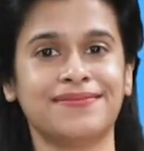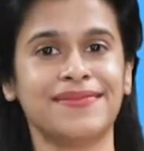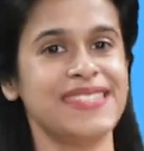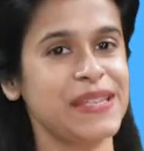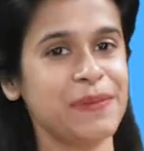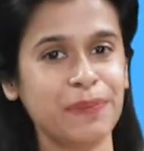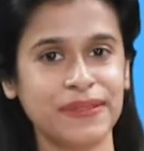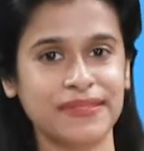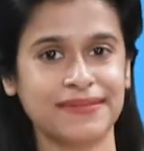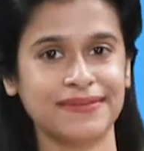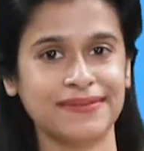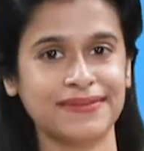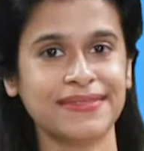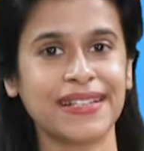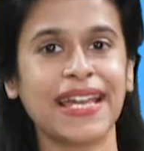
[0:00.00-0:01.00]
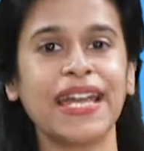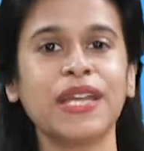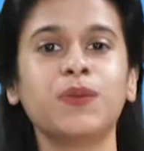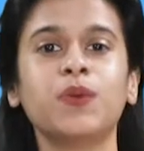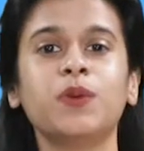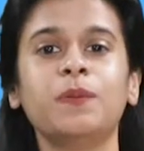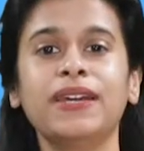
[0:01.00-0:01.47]
Simple.
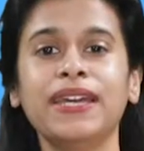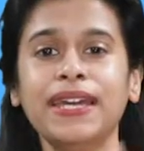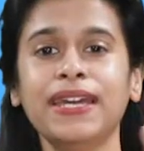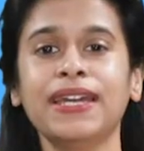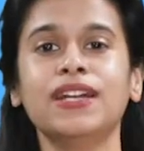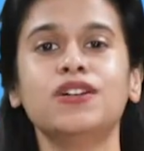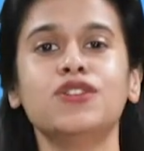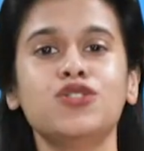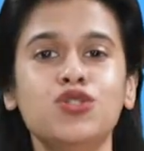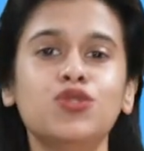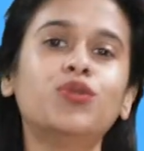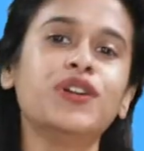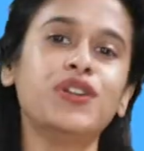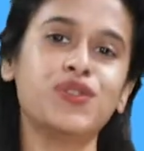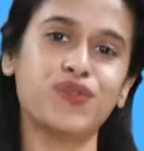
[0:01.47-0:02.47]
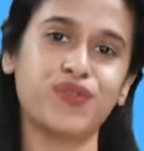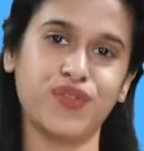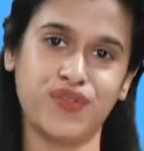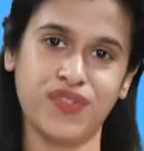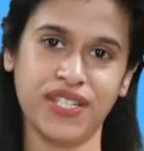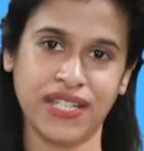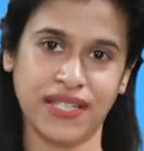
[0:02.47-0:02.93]
It would be 2 into
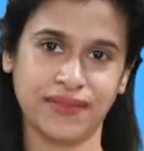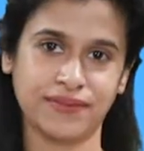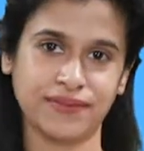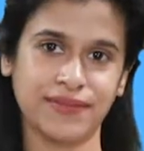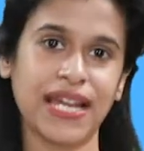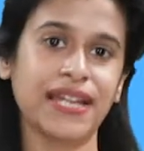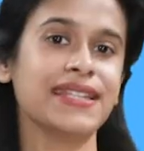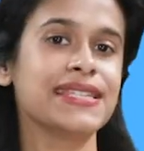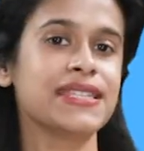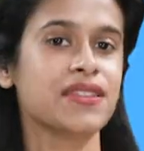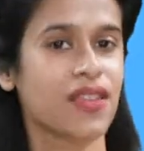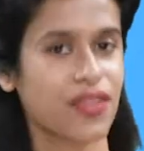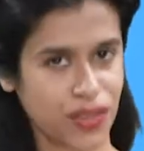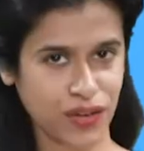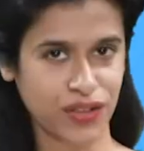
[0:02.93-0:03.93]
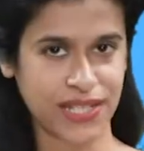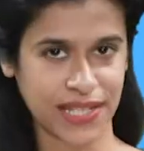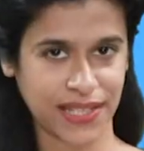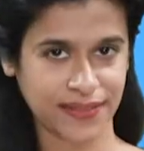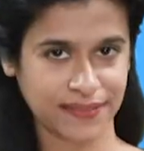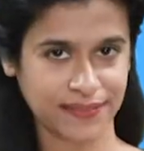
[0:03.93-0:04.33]
15, that is 30.